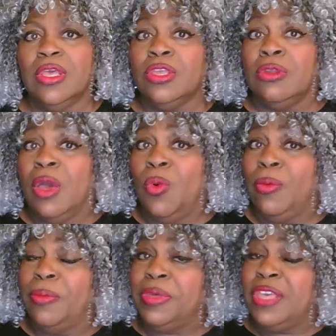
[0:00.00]
You know
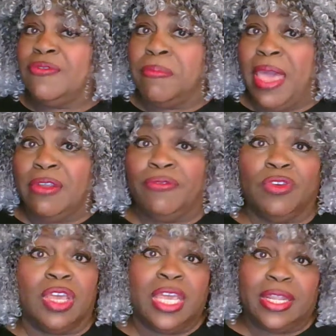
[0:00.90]
what would be even better
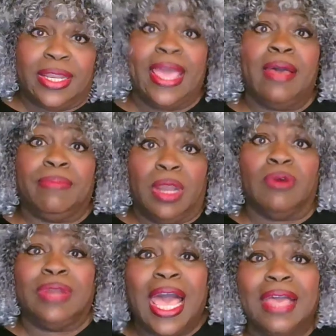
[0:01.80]
could get it down
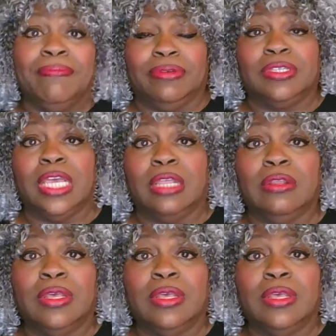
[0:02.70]
below 9%.